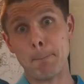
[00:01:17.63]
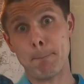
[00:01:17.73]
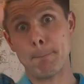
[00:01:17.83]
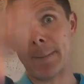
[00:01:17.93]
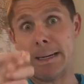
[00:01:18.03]

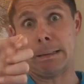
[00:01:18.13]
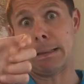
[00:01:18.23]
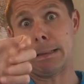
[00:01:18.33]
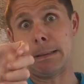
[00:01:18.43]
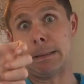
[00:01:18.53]

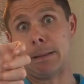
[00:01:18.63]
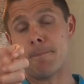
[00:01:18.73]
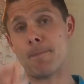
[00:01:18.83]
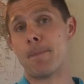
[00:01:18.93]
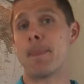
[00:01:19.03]

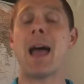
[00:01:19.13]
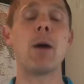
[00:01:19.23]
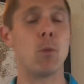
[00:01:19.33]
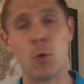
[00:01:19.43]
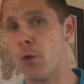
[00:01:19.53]
That
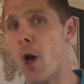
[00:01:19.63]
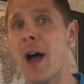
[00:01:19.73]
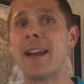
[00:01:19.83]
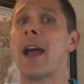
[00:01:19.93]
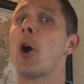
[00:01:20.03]
will
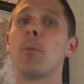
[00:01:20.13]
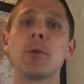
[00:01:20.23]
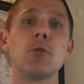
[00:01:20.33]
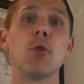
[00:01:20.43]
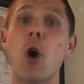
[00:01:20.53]
not
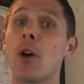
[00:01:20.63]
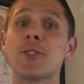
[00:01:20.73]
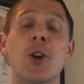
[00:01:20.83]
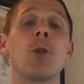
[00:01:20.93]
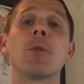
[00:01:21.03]
help you
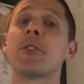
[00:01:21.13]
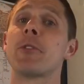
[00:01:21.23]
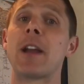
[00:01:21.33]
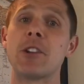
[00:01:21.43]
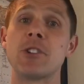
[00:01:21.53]
long term with
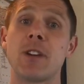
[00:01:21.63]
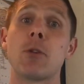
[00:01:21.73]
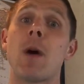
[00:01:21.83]
your energy.